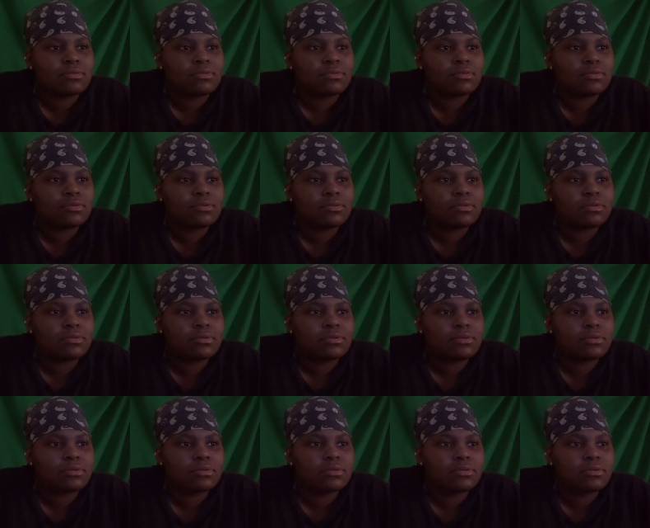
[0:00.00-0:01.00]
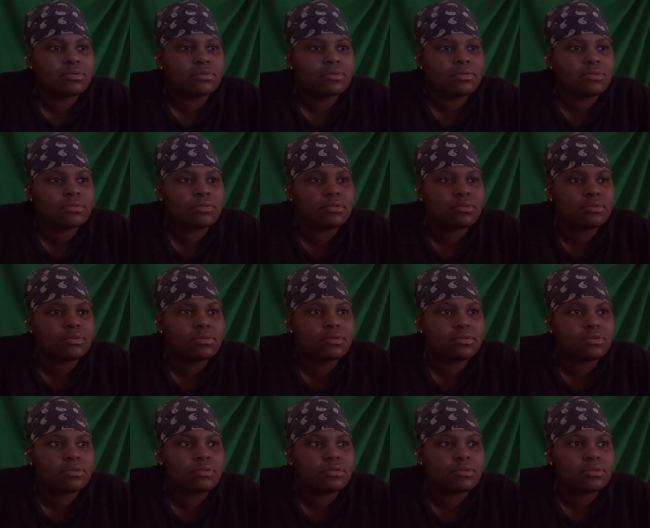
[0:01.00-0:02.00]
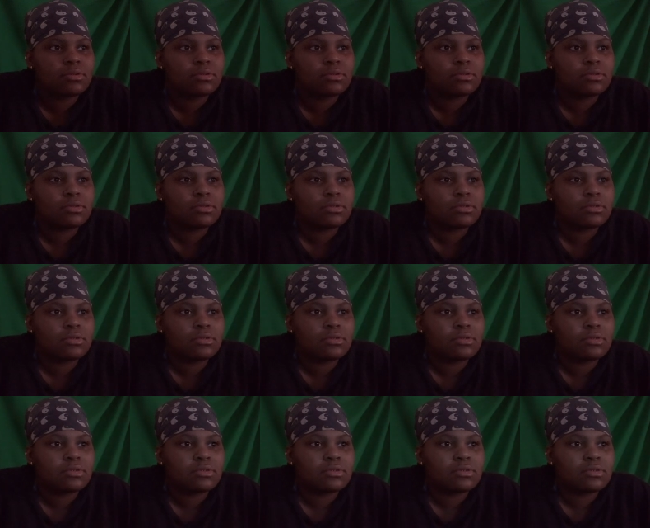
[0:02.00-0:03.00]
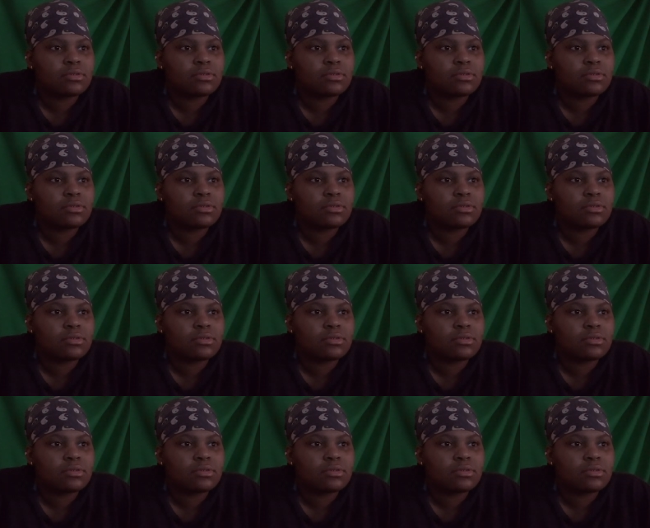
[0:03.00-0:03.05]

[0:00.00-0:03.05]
[no speech]